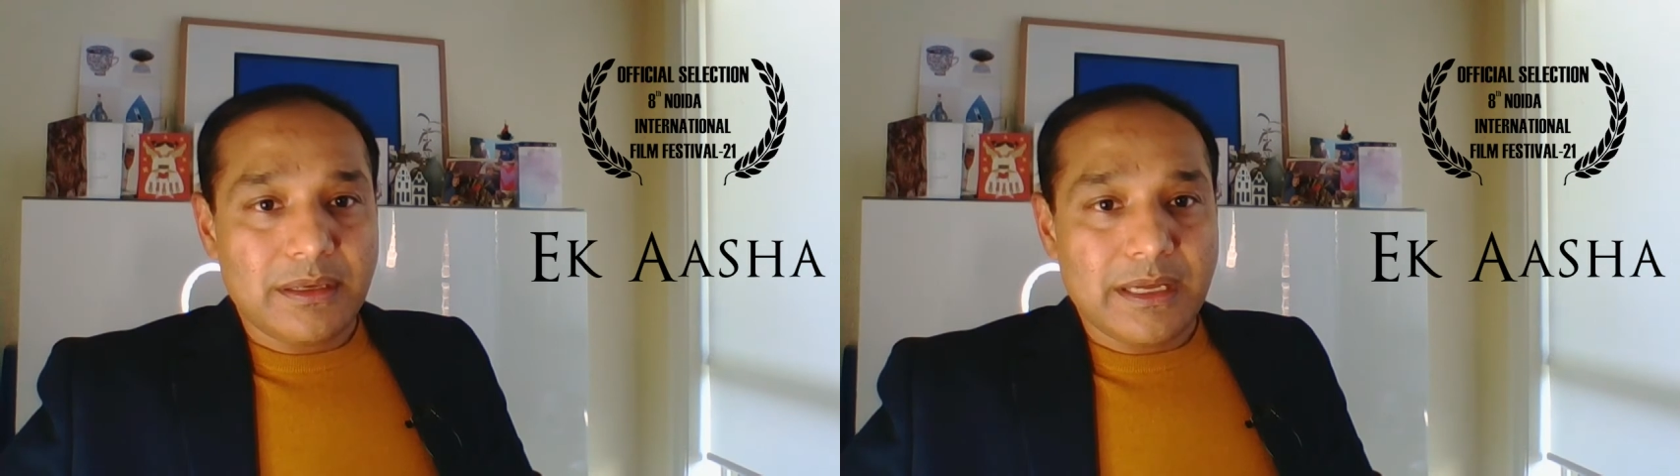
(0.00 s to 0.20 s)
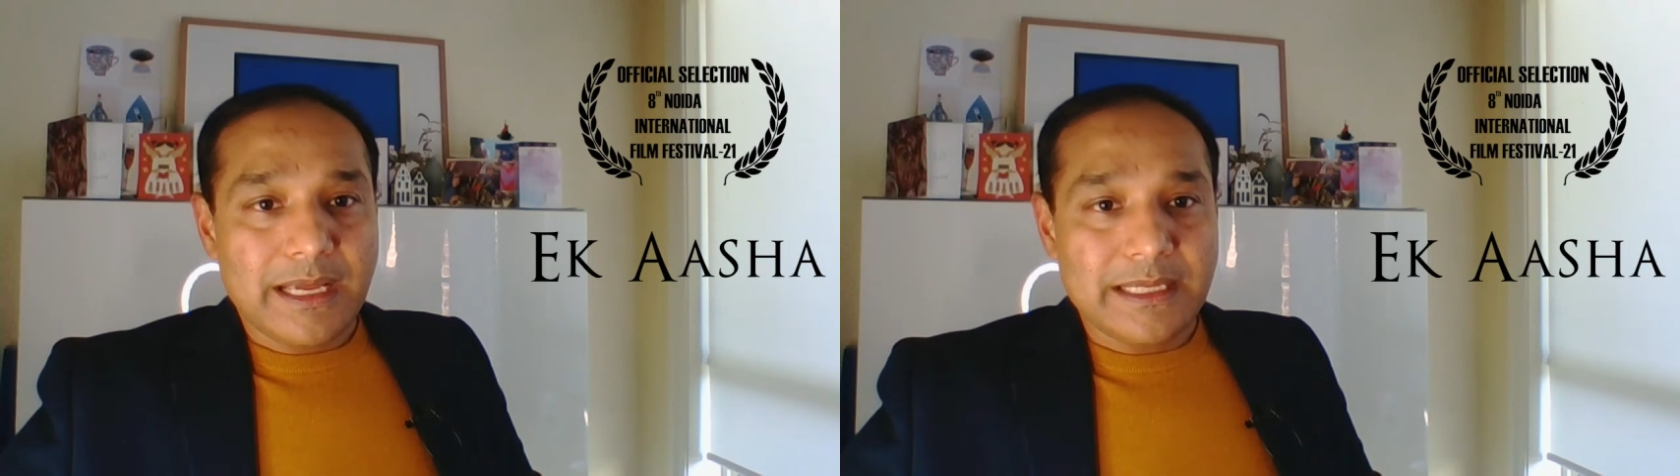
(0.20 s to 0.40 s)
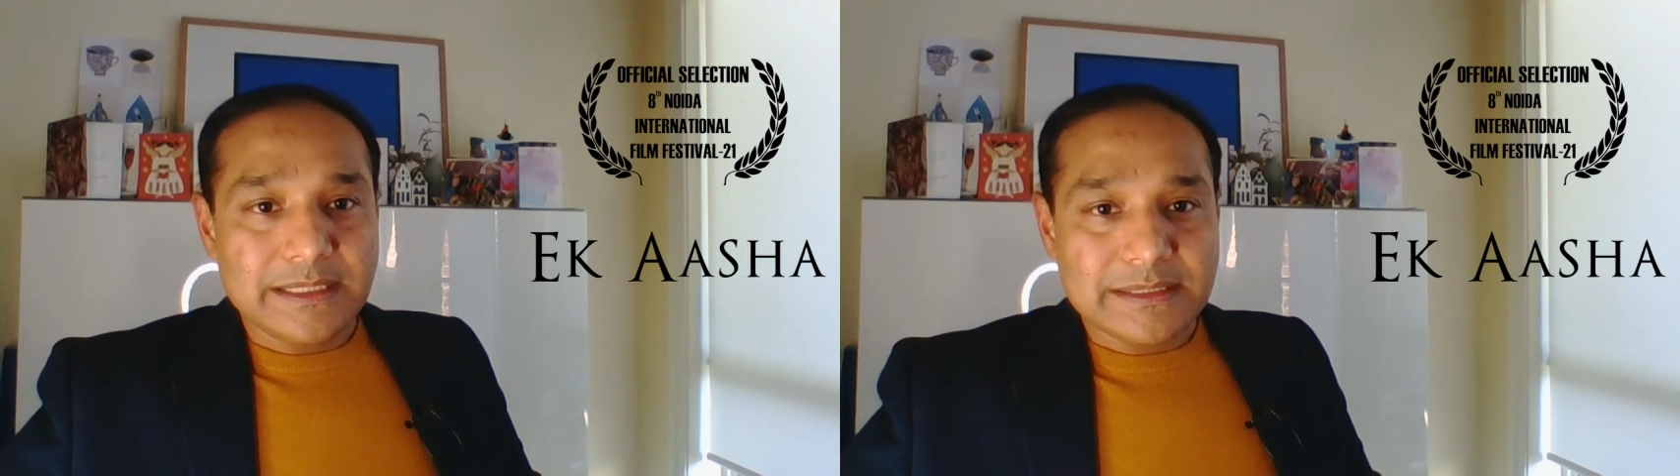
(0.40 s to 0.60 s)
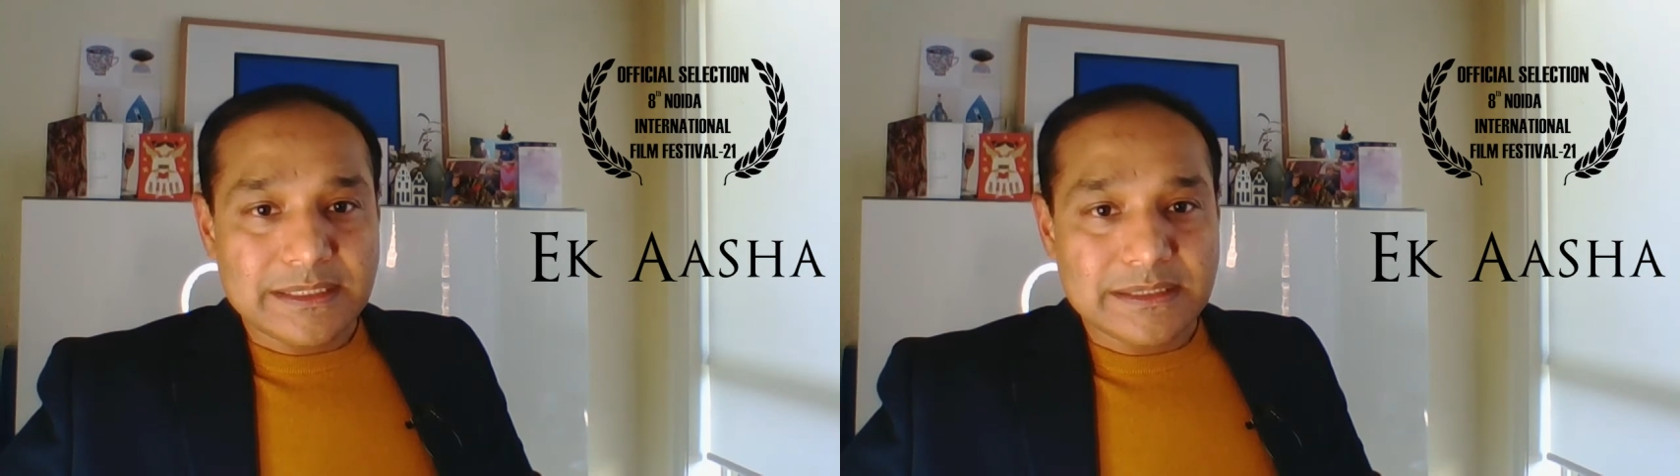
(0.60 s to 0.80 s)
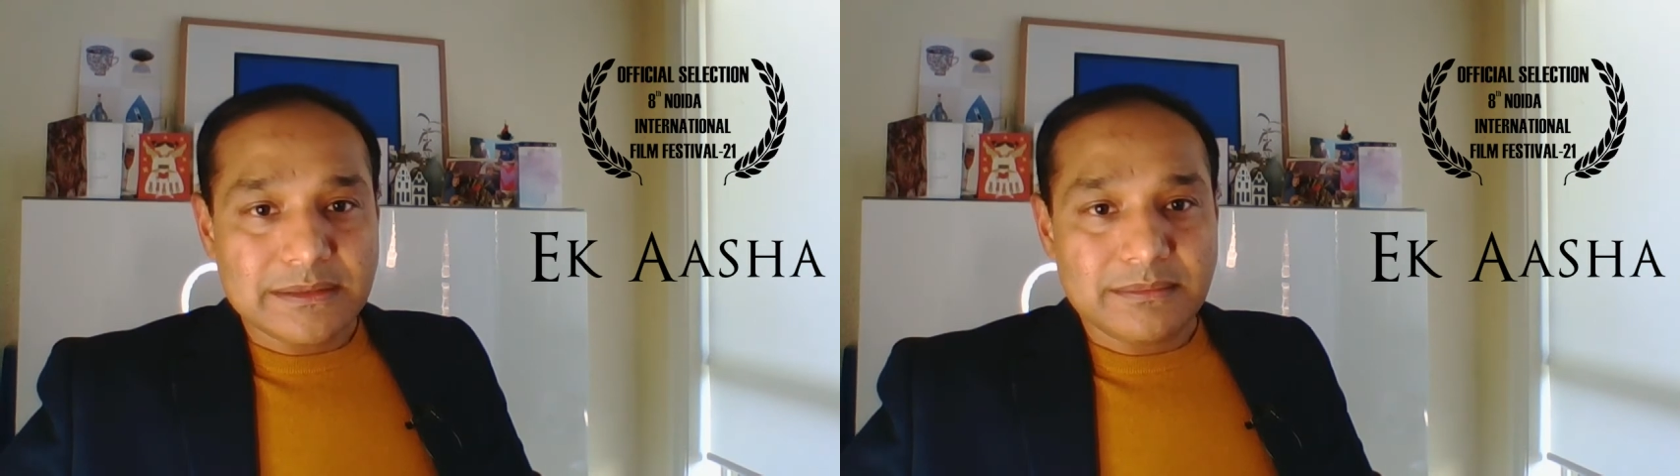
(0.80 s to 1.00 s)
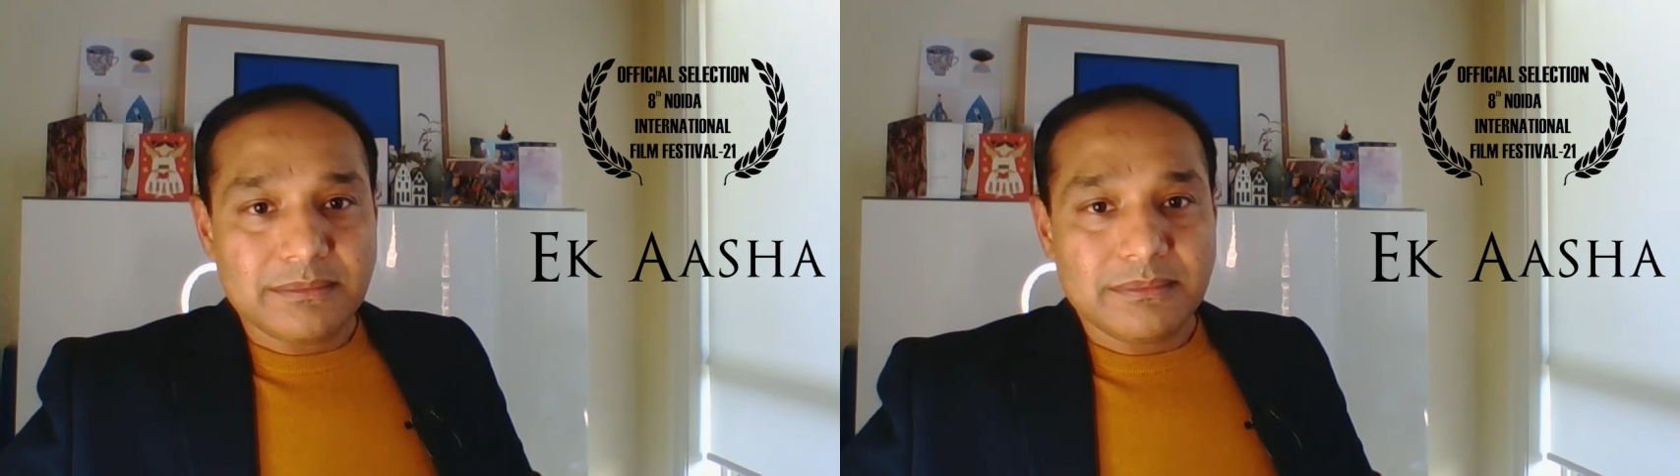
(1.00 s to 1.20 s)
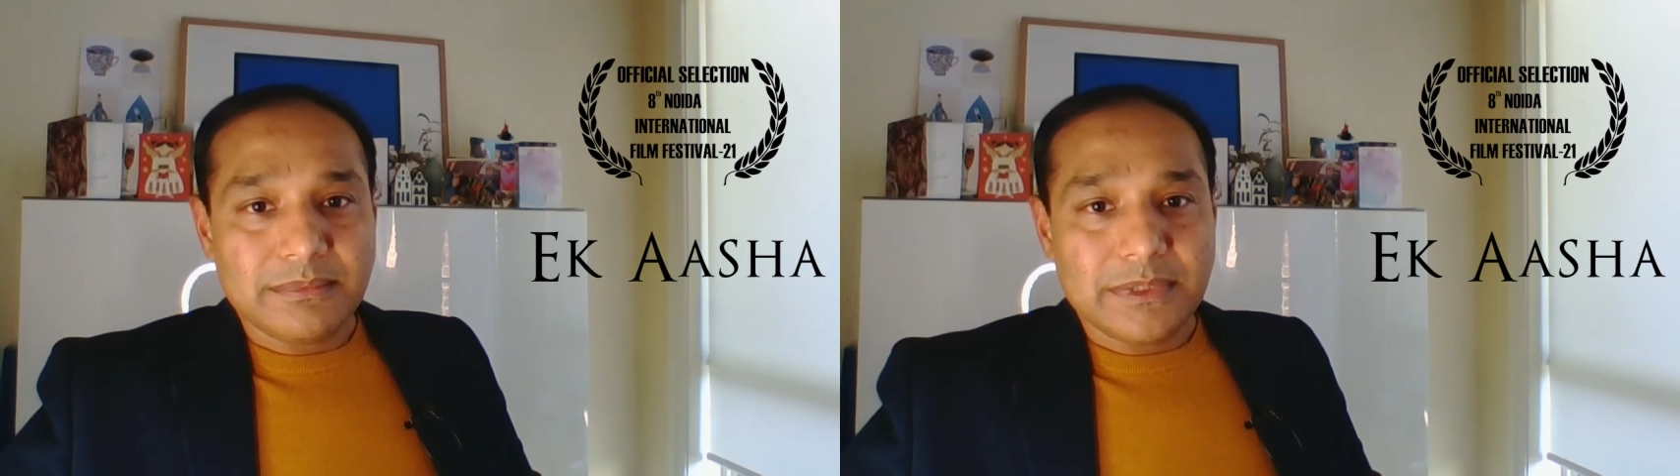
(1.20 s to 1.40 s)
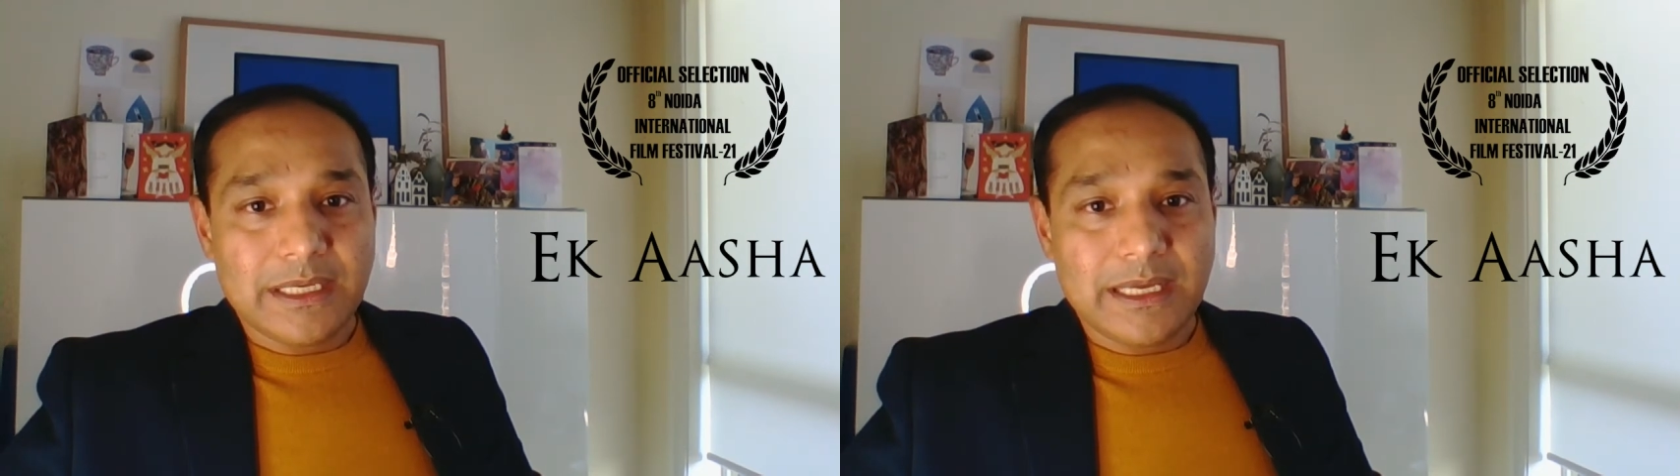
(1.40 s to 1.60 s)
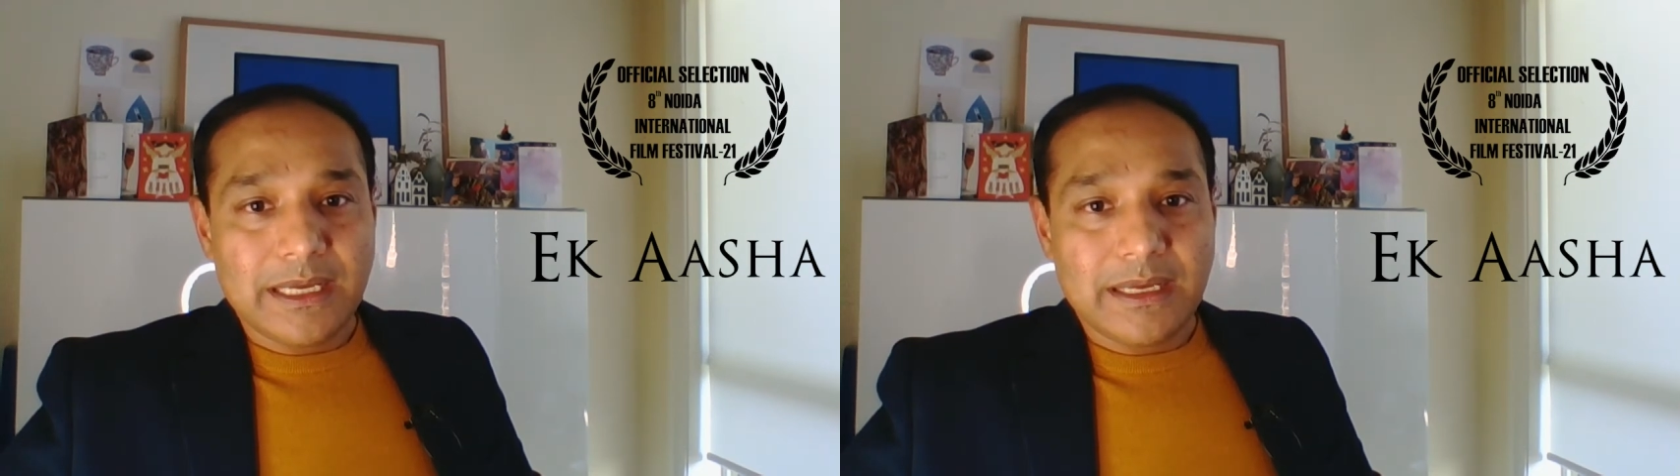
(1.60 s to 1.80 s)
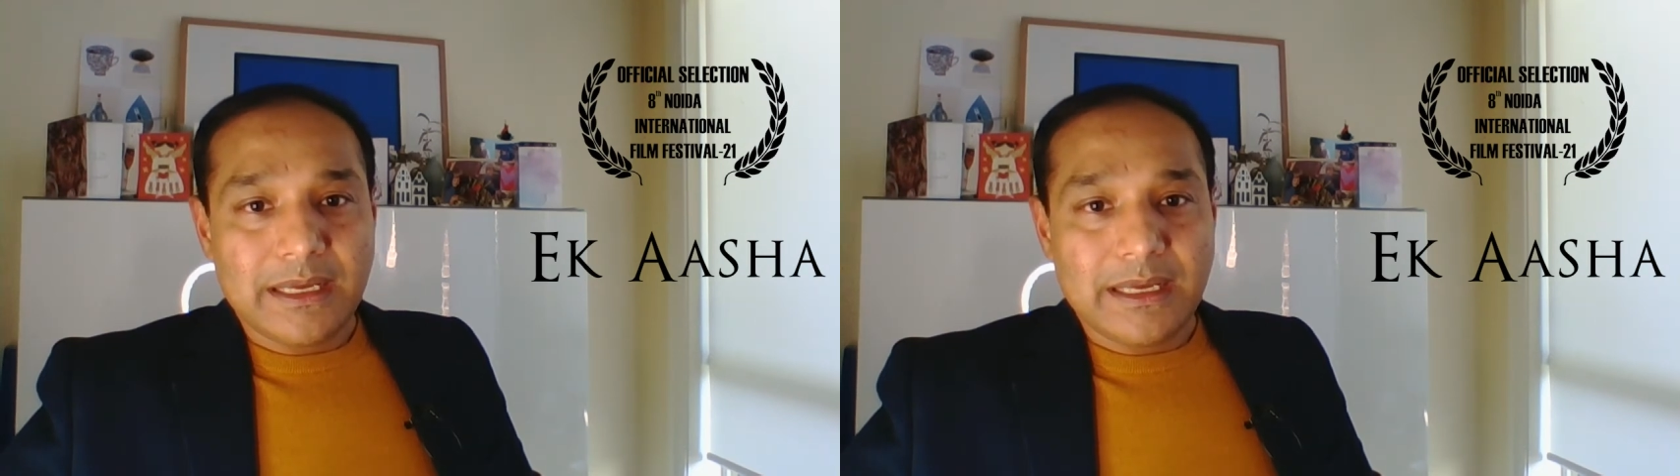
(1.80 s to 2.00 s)
and the system,
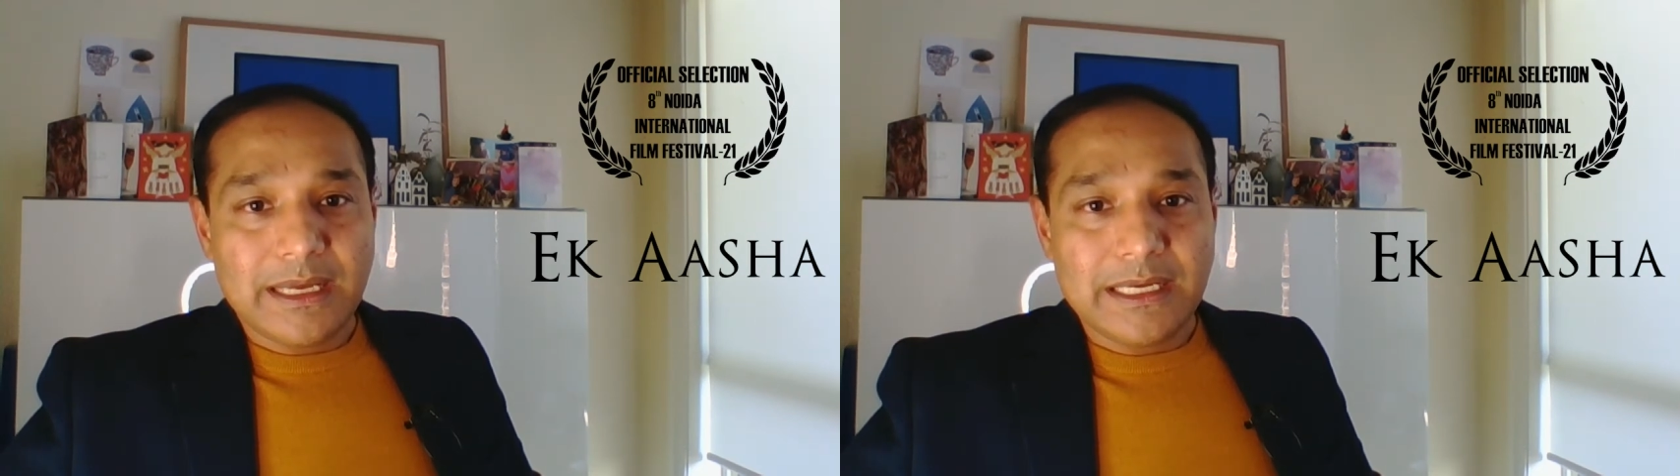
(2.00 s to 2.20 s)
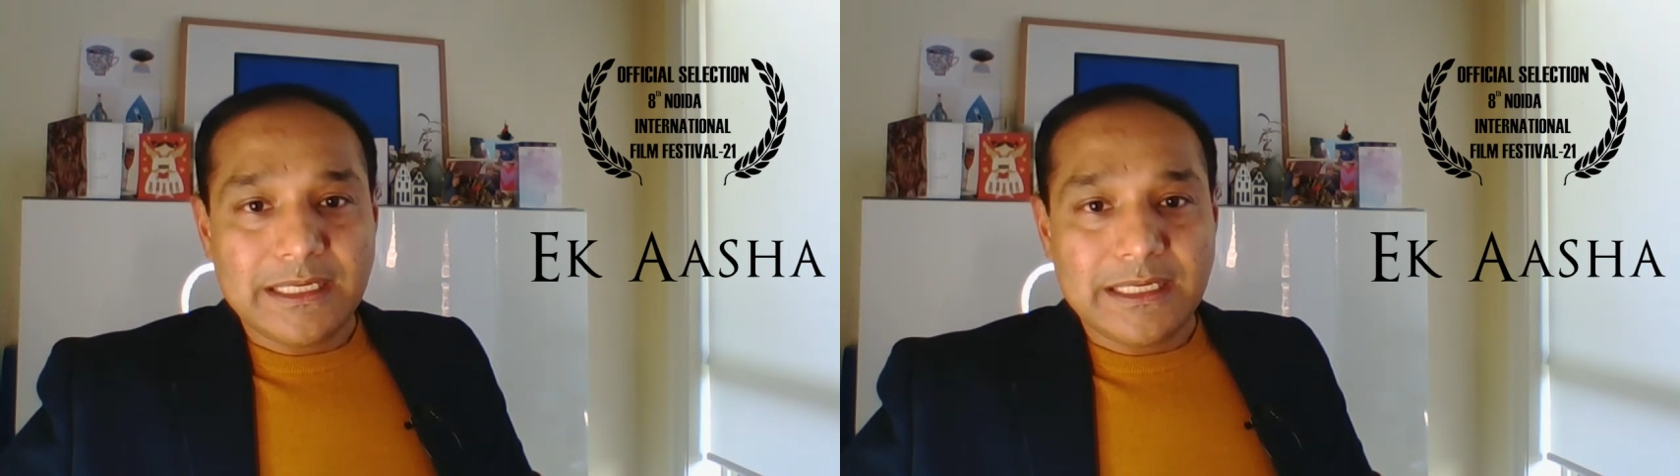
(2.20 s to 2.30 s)
and